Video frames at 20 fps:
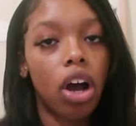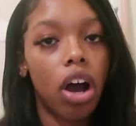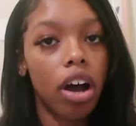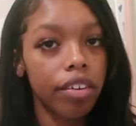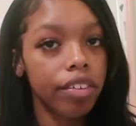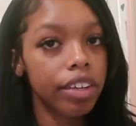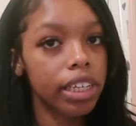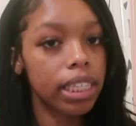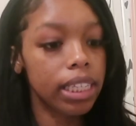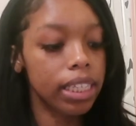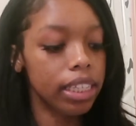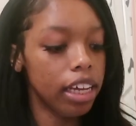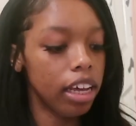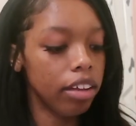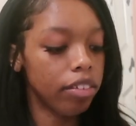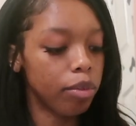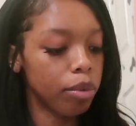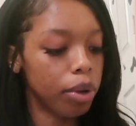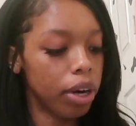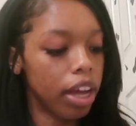obviously,
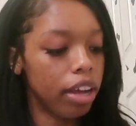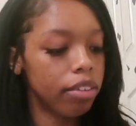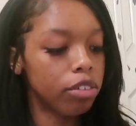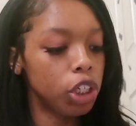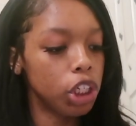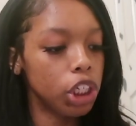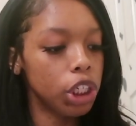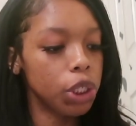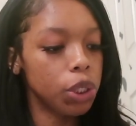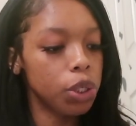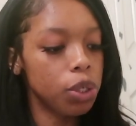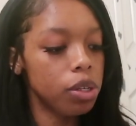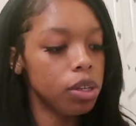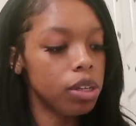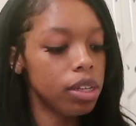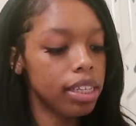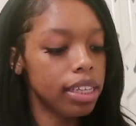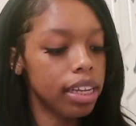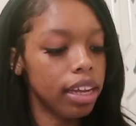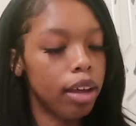if I'm gonna have
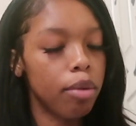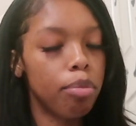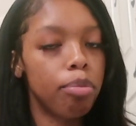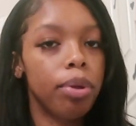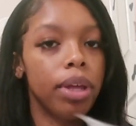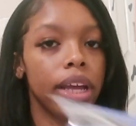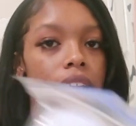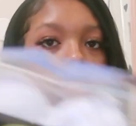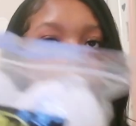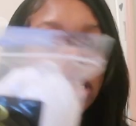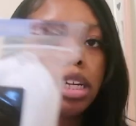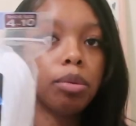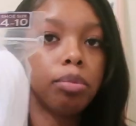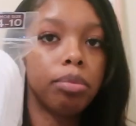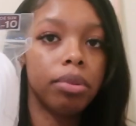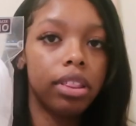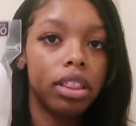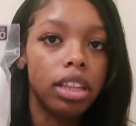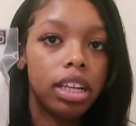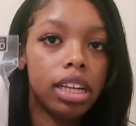shoes, I picked up
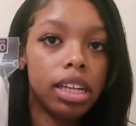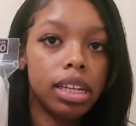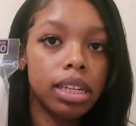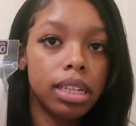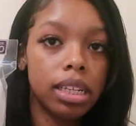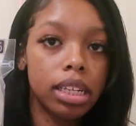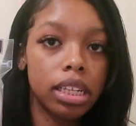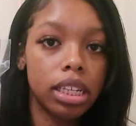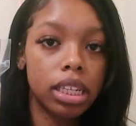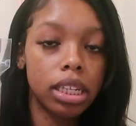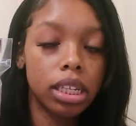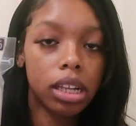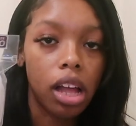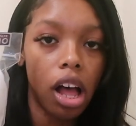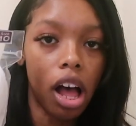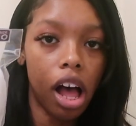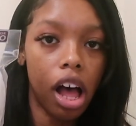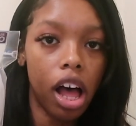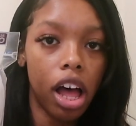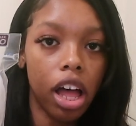these
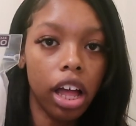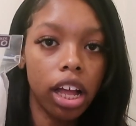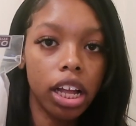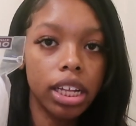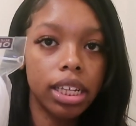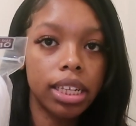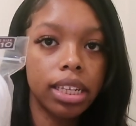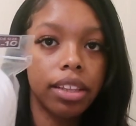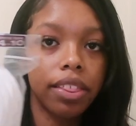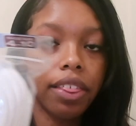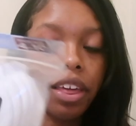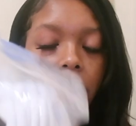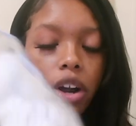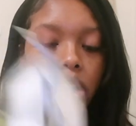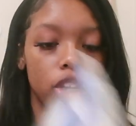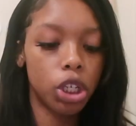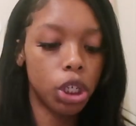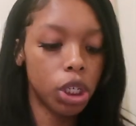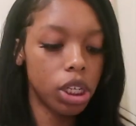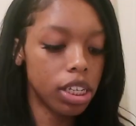socks. They
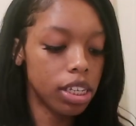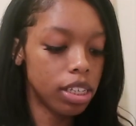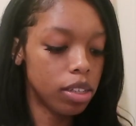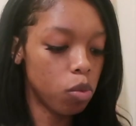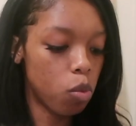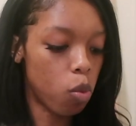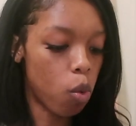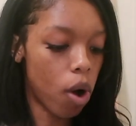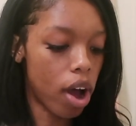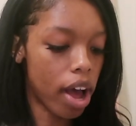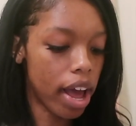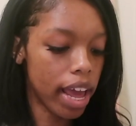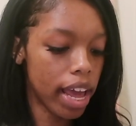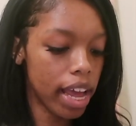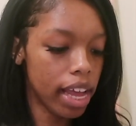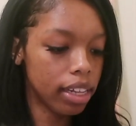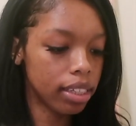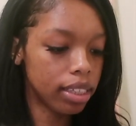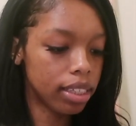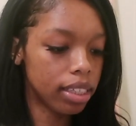are just
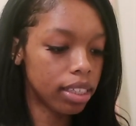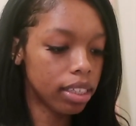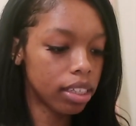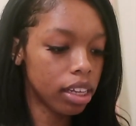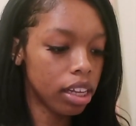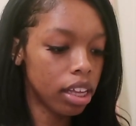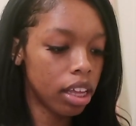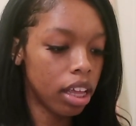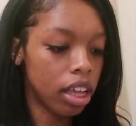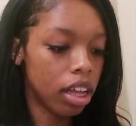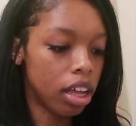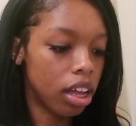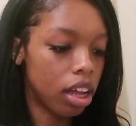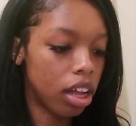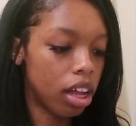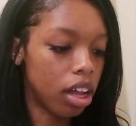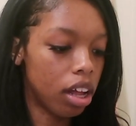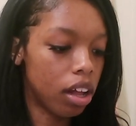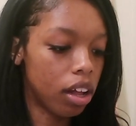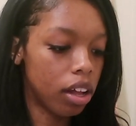white,
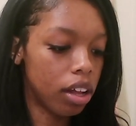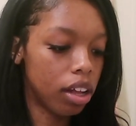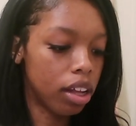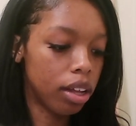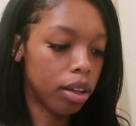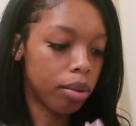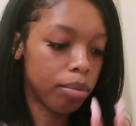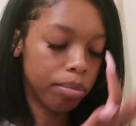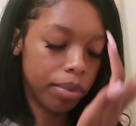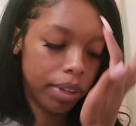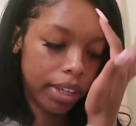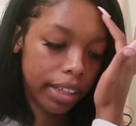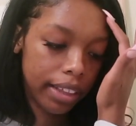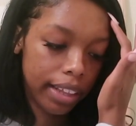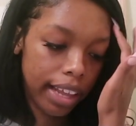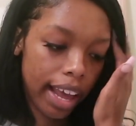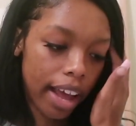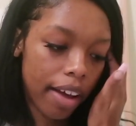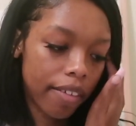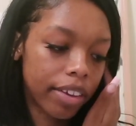
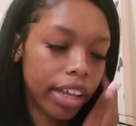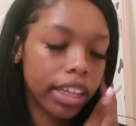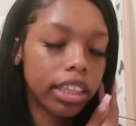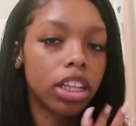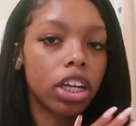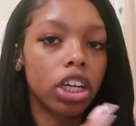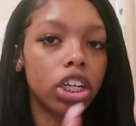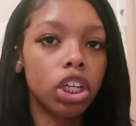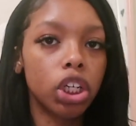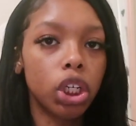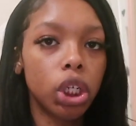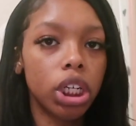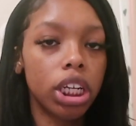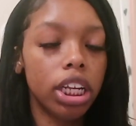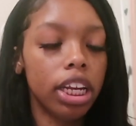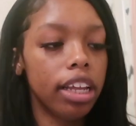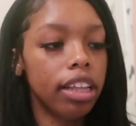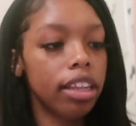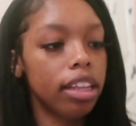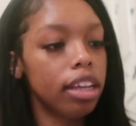and they have the
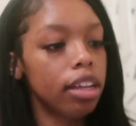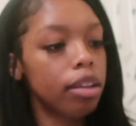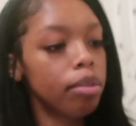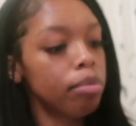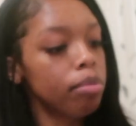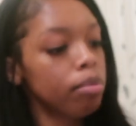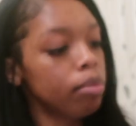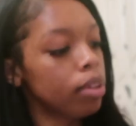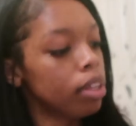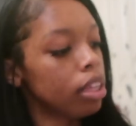cushion in them